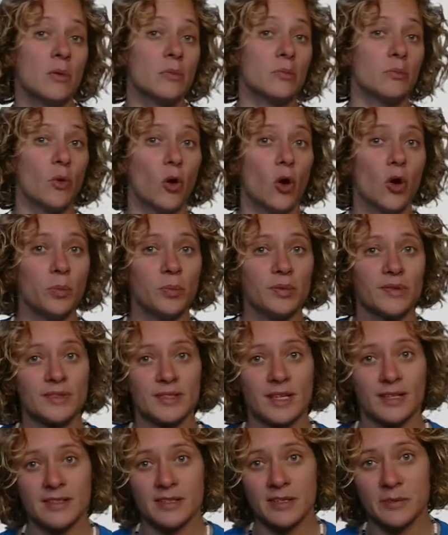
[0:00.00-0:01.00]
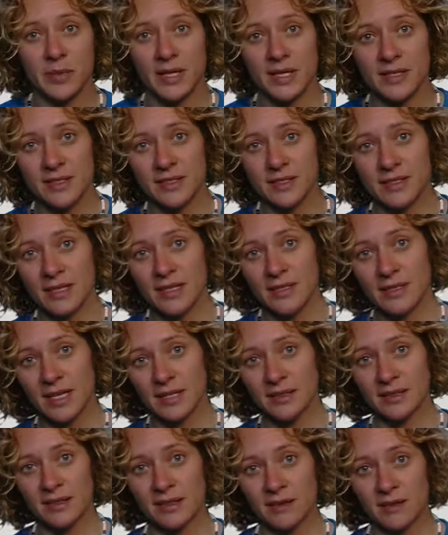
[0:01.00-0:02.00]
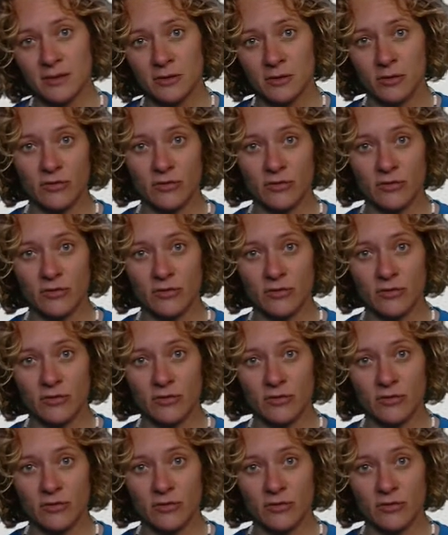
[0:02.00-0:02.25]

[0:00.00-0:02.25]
Bob sends the basis theta to